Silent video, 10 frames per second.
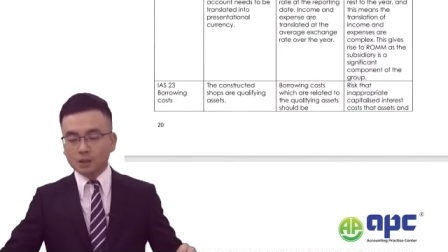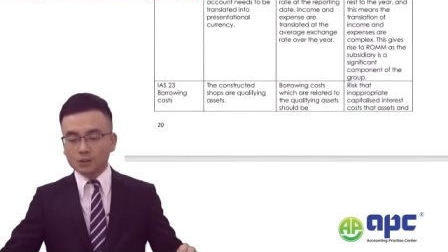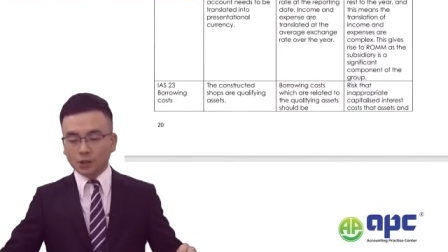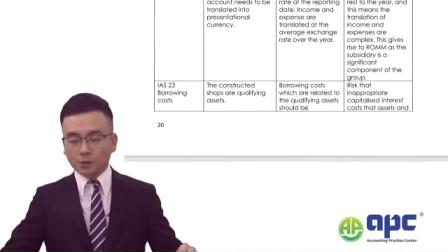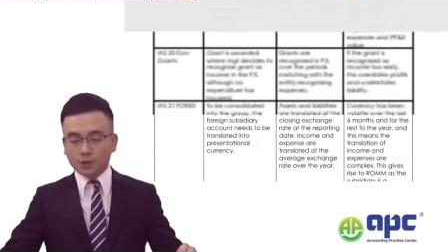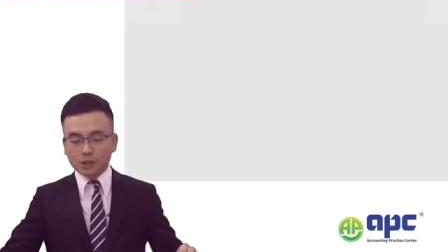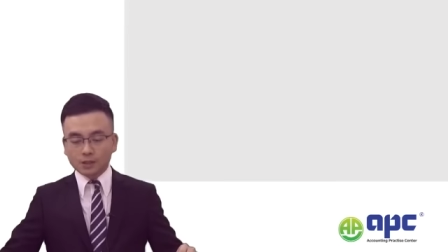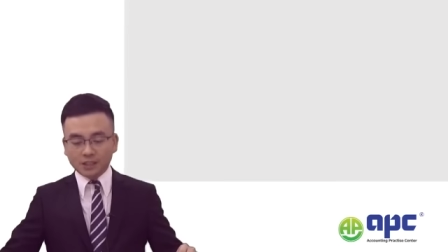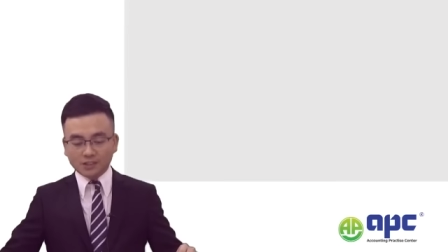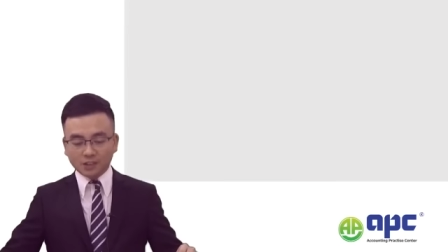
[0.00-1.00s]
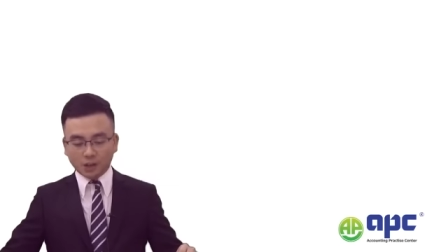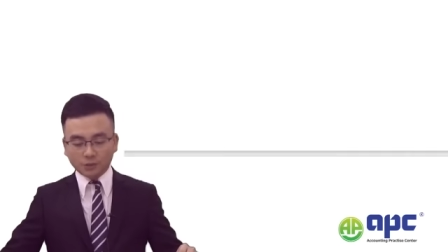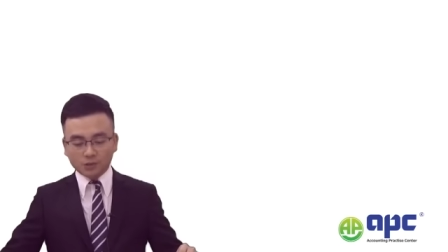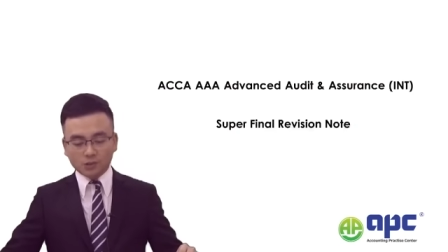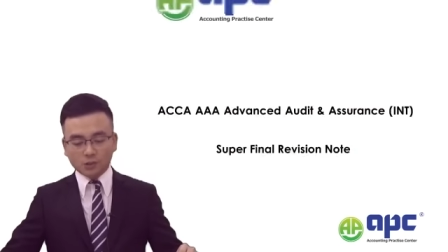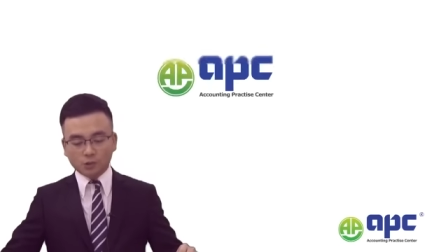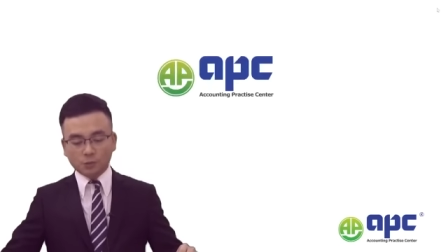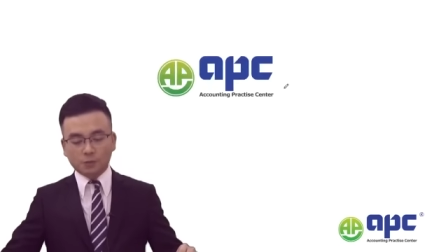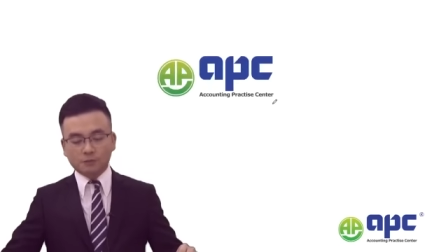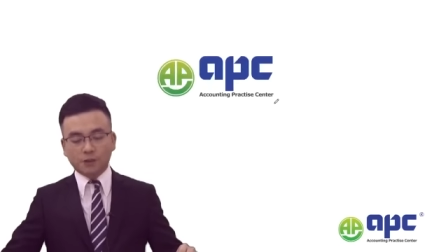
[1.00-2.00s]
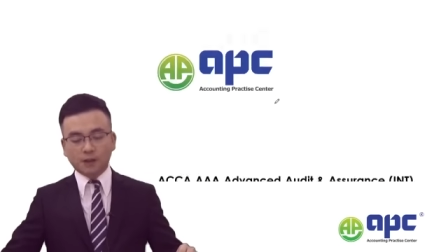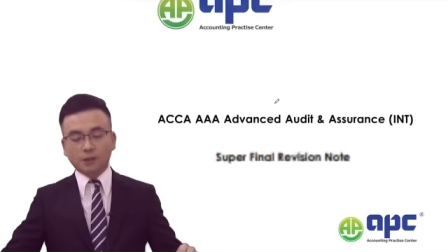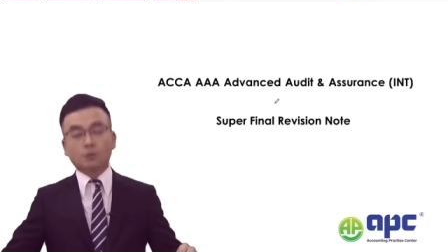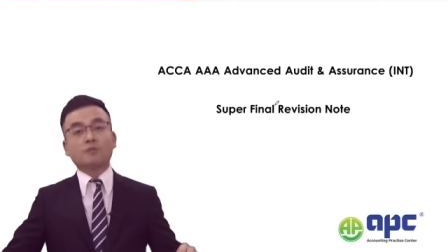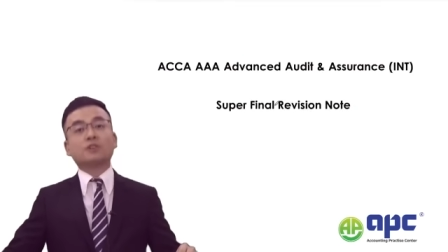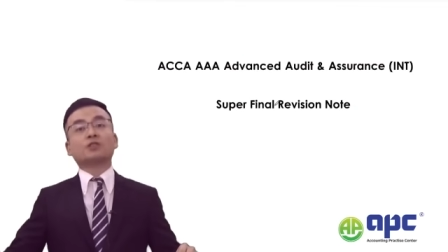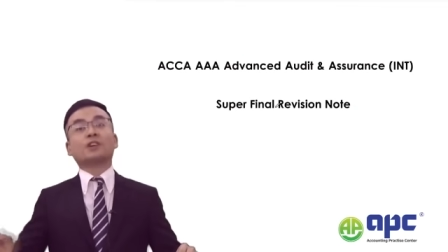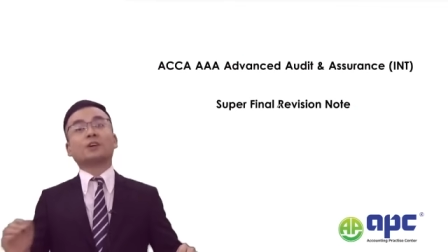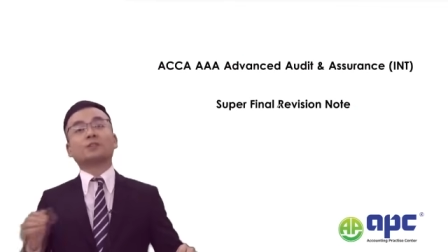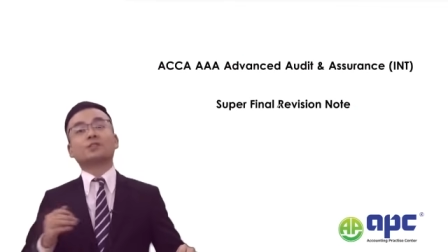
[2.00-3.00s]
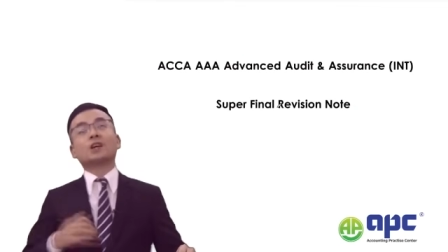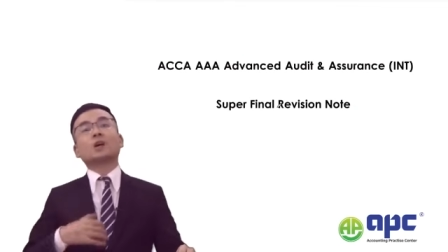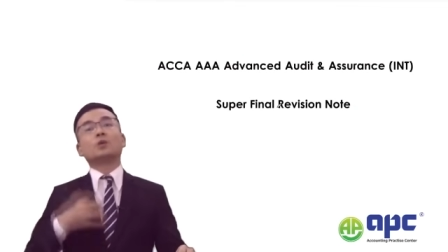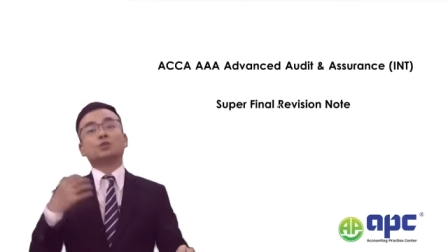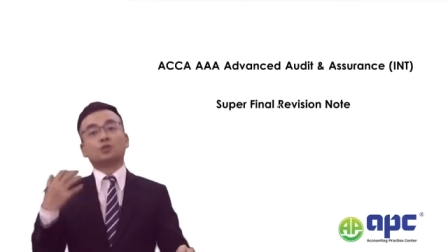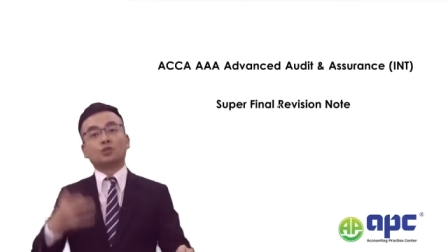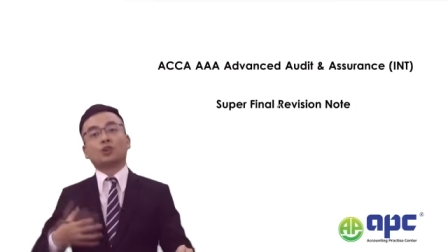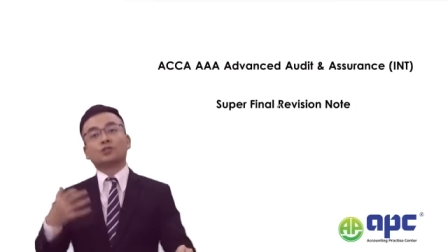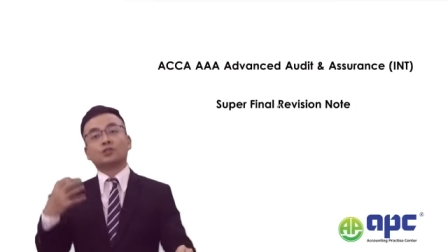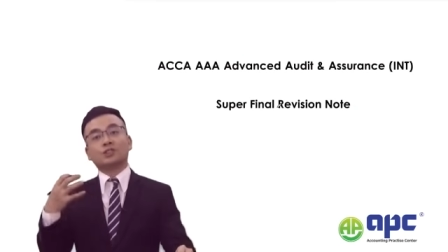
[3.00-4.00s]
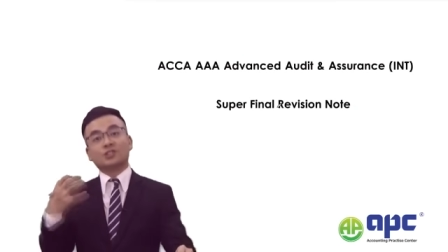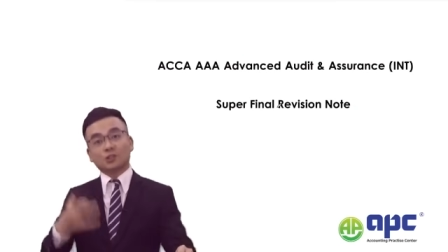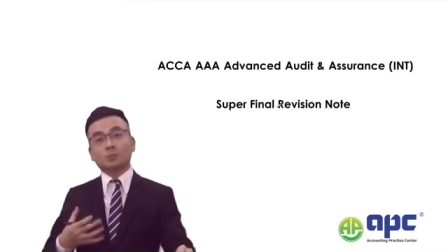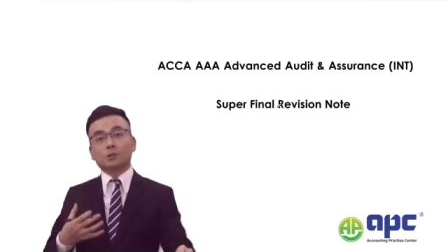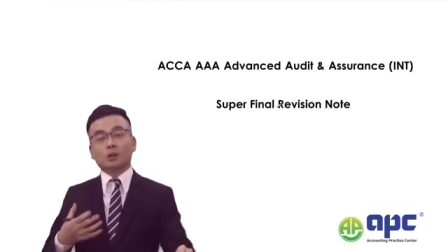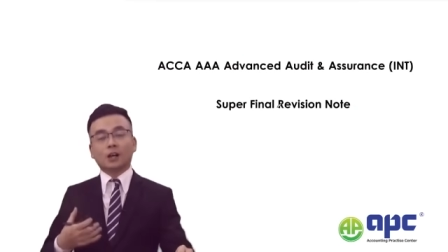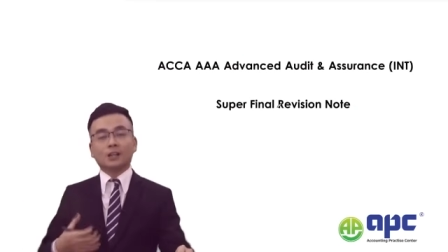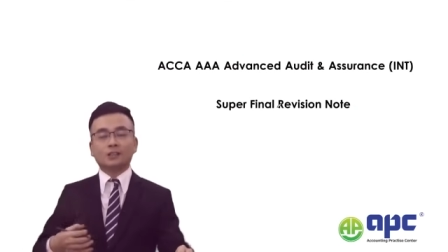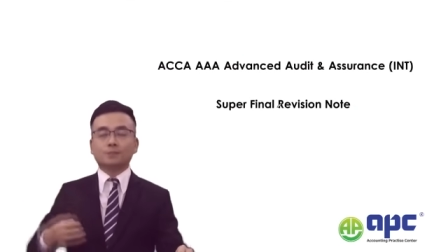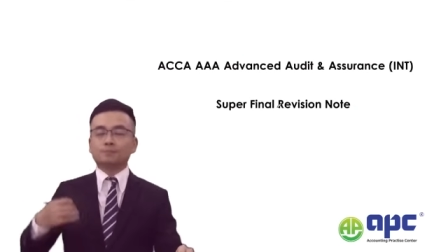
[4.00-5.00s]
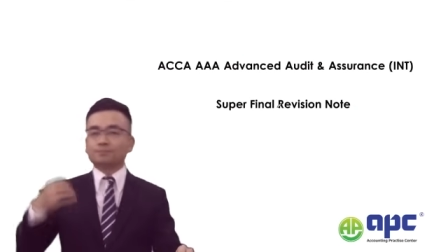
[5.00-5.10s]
So this note, the super final revision note, was just to summarize